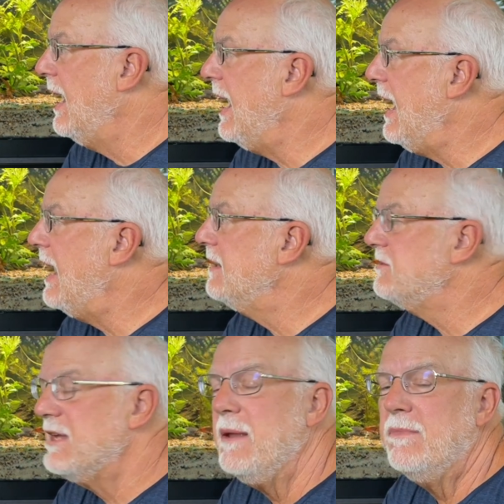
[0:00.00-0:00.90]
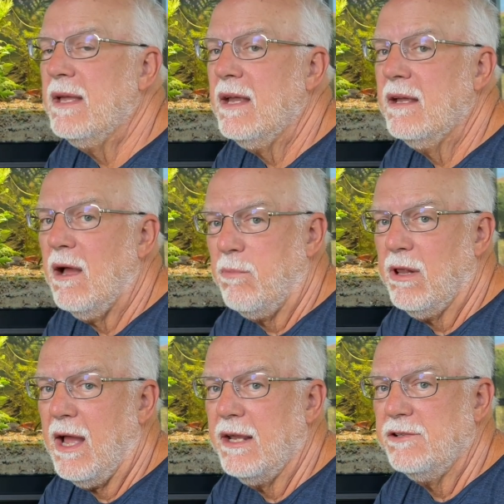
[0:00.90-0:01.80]
And the same thing
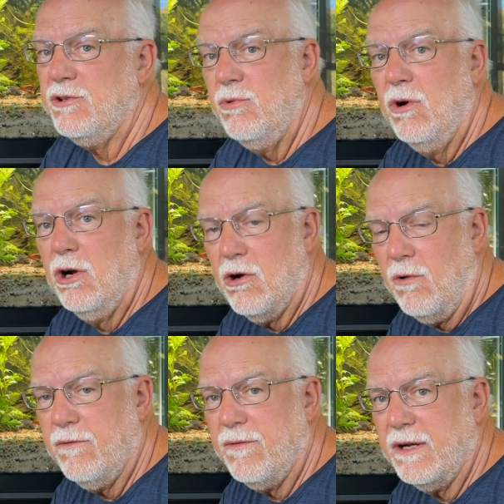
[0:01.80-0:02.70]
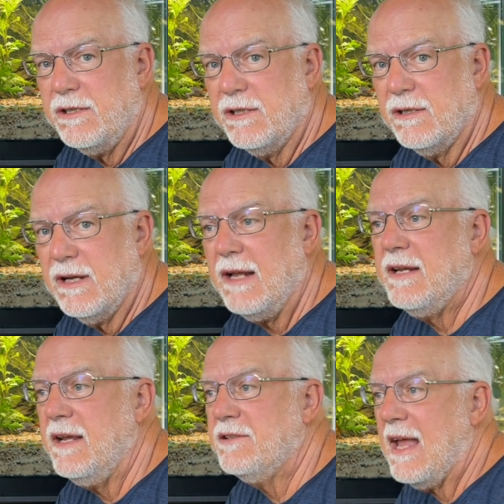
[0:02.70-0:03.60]
applies to goldfish. It
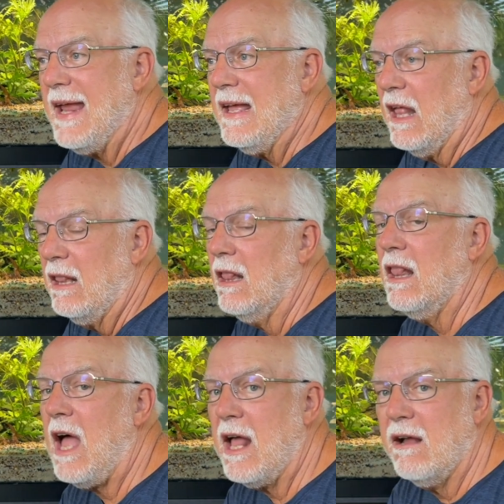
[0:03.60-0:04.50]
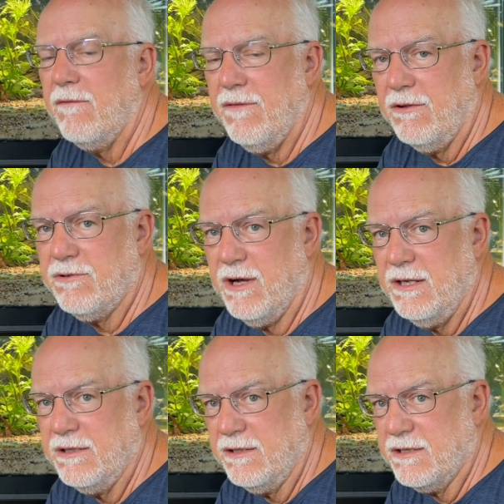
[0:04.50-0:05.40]
takes a lot of
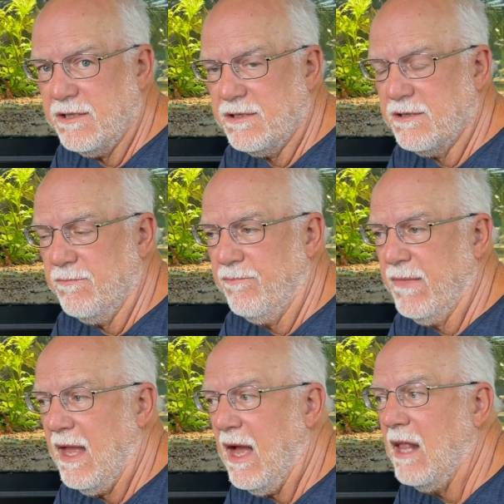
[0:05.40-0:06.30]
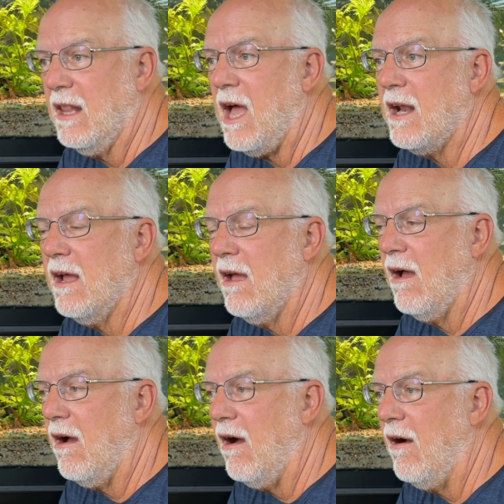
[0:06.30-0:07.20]
filtration system, a lot
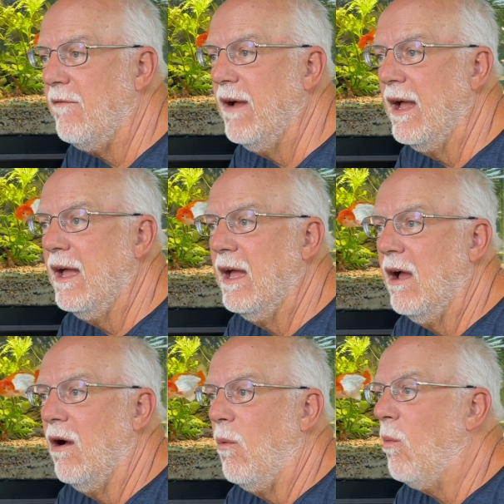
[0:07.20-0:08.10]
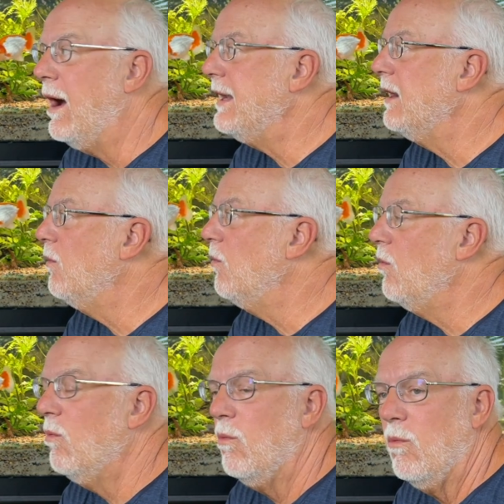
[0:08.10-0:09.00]
of what
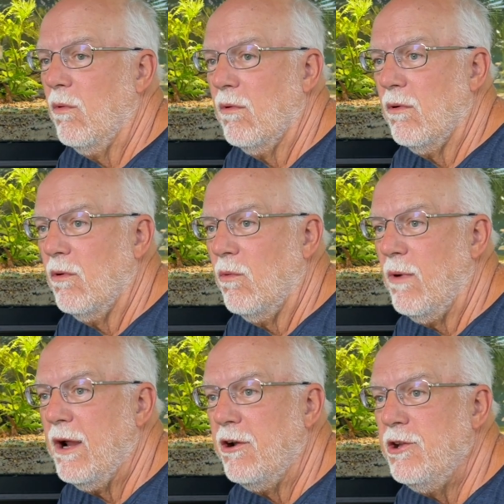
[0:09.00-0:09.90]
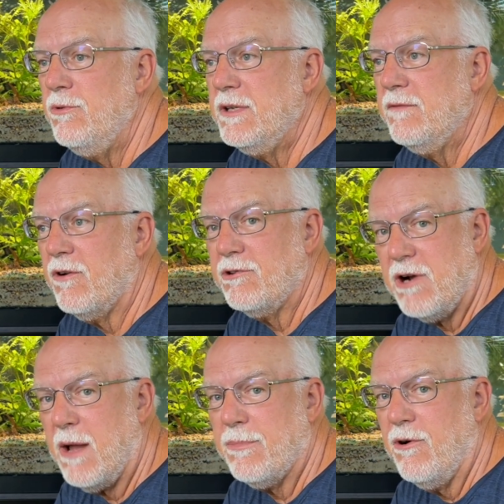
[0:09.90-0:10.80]
we are using for
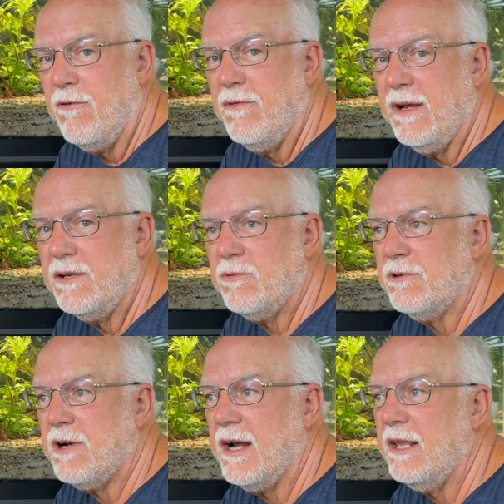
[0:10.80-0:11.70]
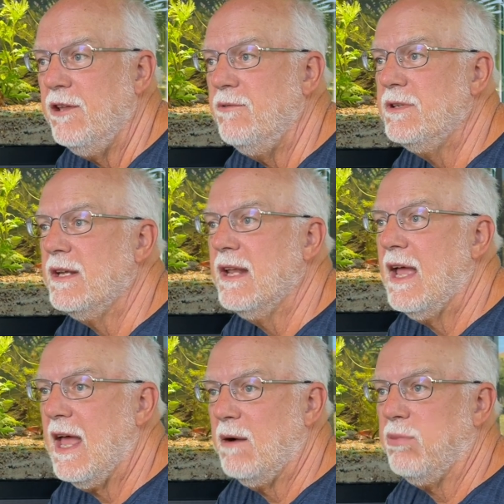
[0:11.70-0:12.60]
tropical fish, we're trying to use it
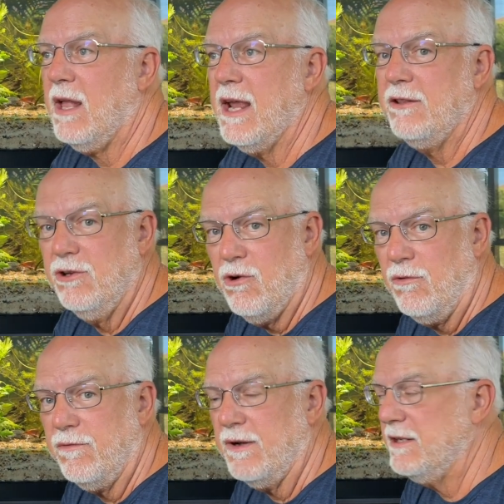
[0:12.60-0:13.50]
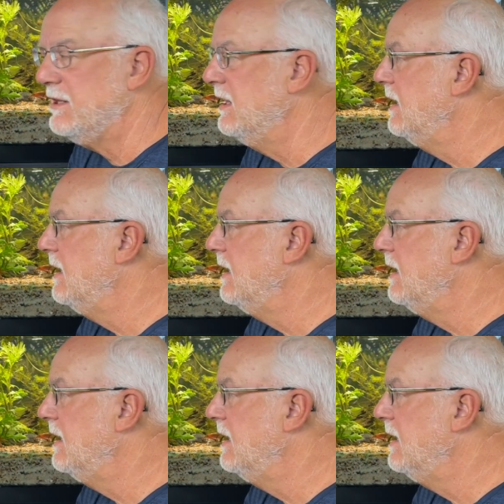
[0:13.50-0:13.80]
and apply it to goldfish.